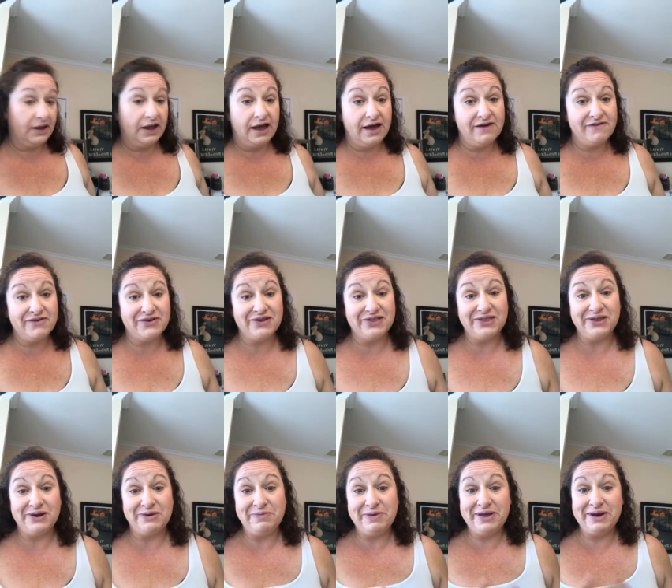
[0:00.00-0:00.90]
have on a
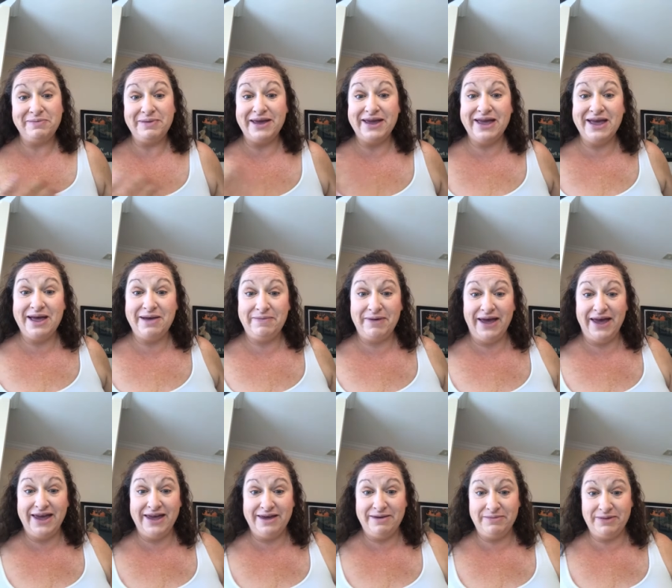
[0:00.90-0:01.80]
little bit of makeup.
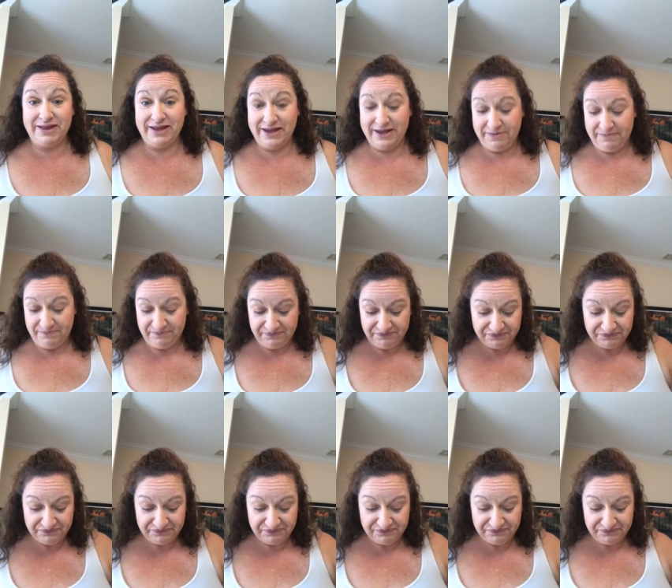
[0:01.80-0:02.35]
Hey, Emily.